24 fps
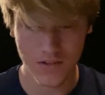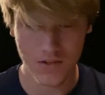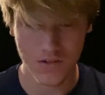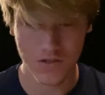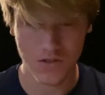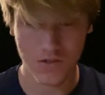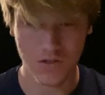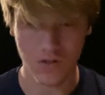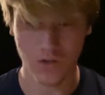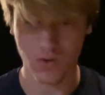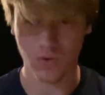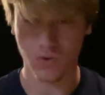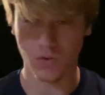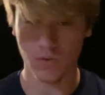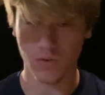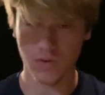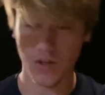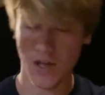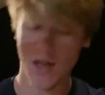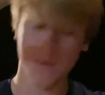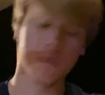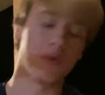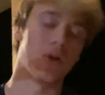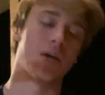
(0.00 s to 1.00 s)
so
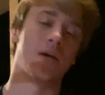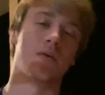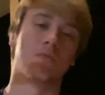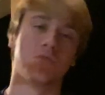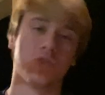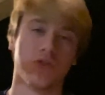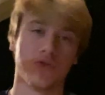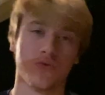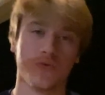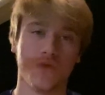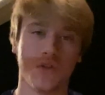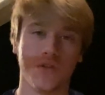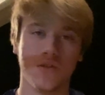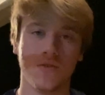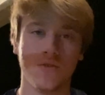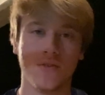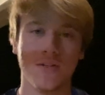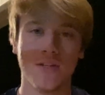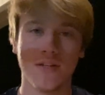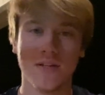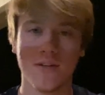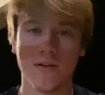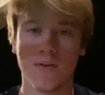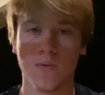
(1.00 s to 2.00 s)
Abraham just
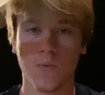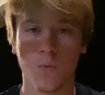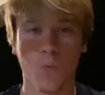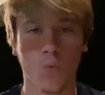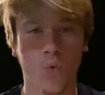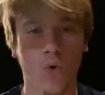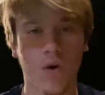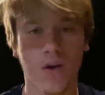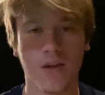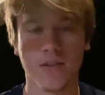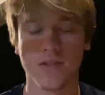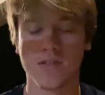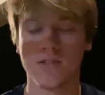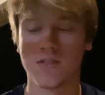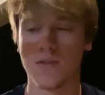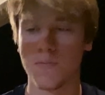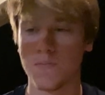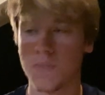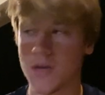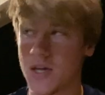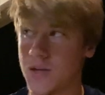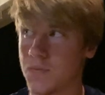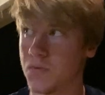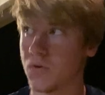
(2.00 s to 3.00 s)
wants the
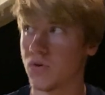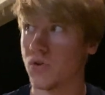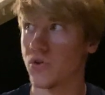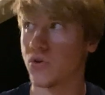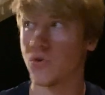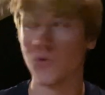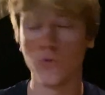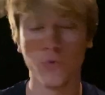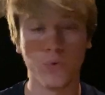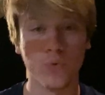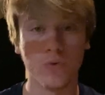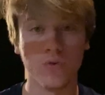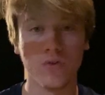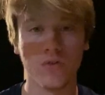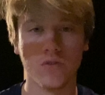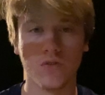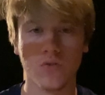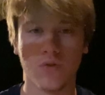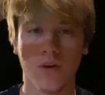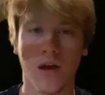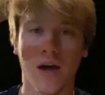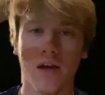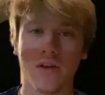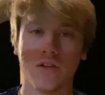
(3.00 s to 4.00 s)
people who
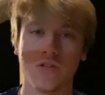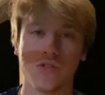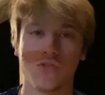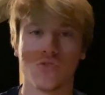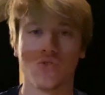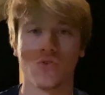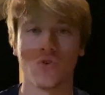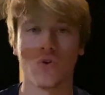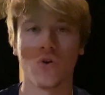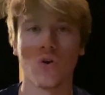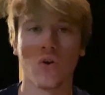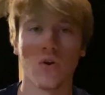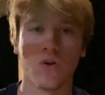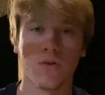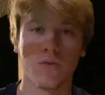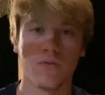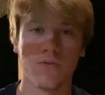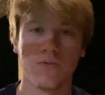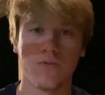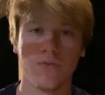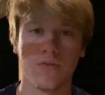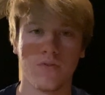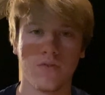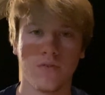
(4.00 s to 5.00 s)
do not deserve
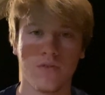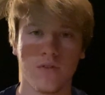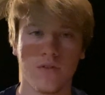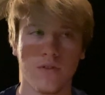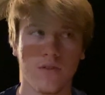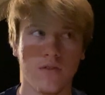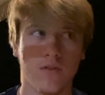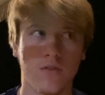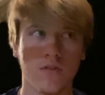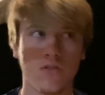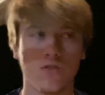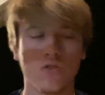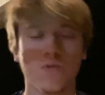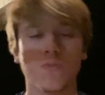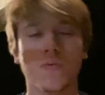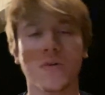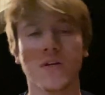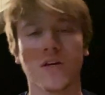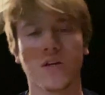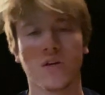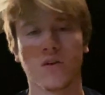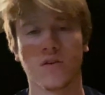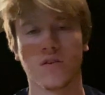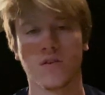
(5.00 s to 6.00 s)
to
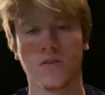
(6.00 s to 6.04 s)
be